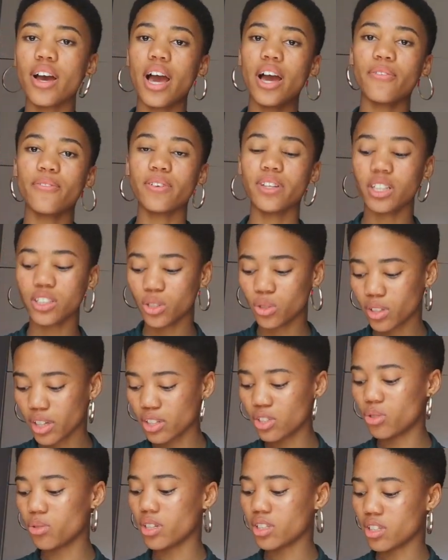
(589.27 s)
I feel like you
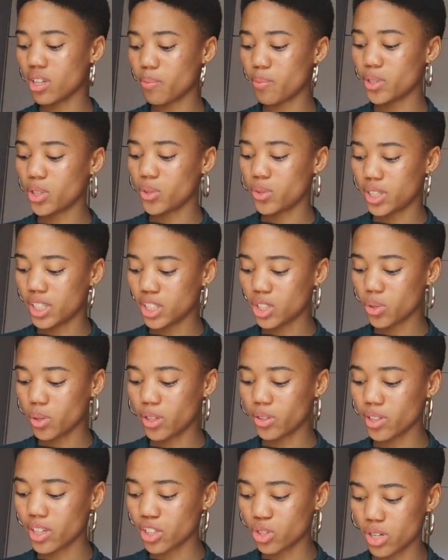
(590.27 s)
can dress up when you need to,
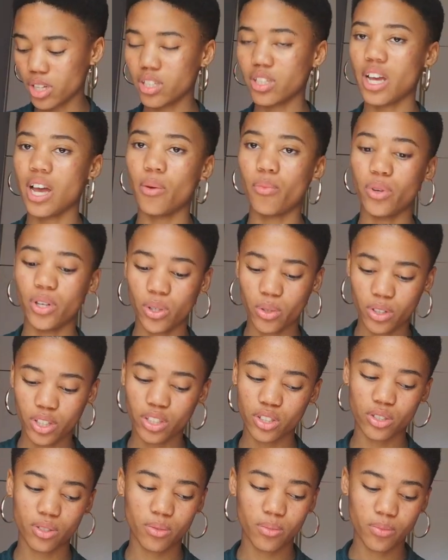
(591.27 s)
and you can dress down when you
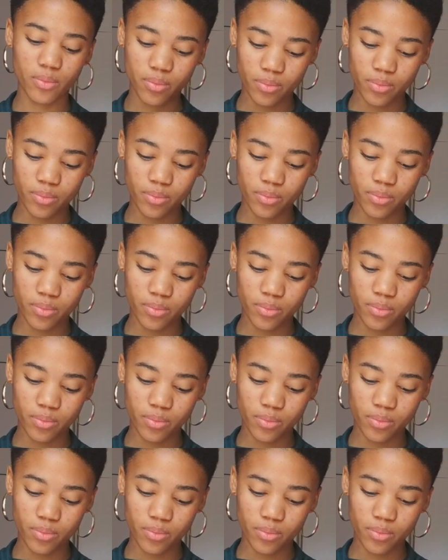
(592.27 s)
need to.